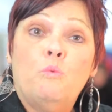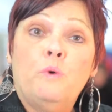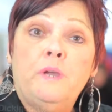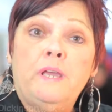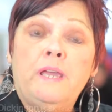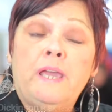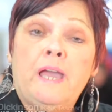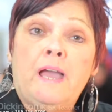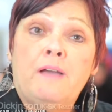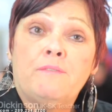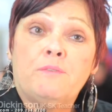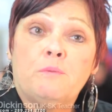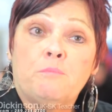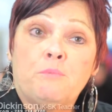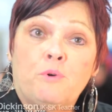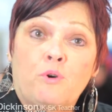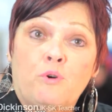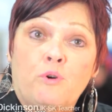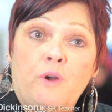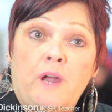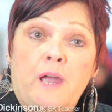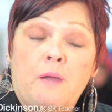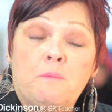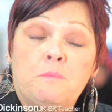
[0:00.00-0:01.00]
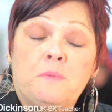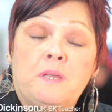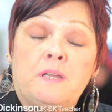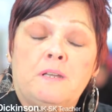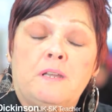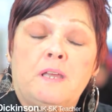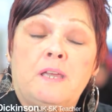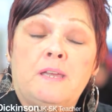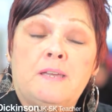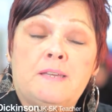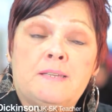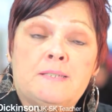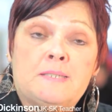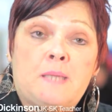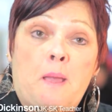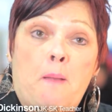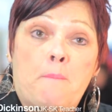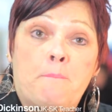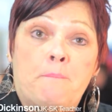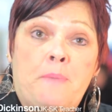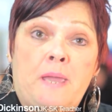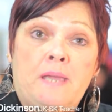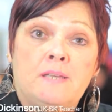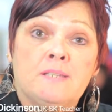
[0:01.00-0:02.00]
We have a program that is
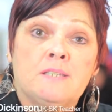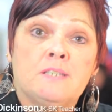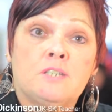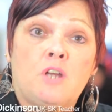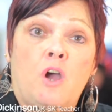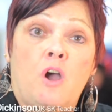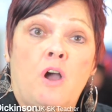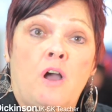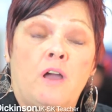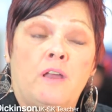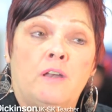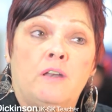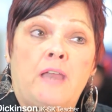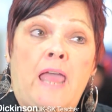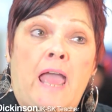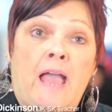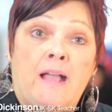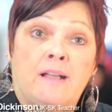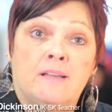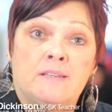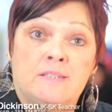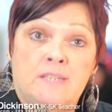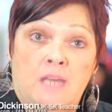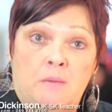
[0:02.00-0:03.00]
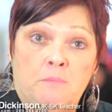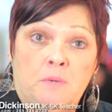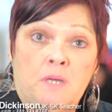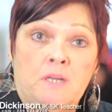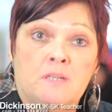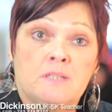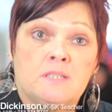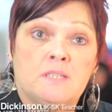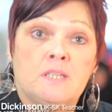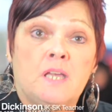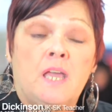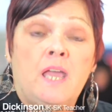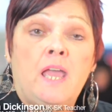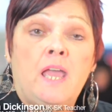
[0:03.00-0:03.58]
based on academics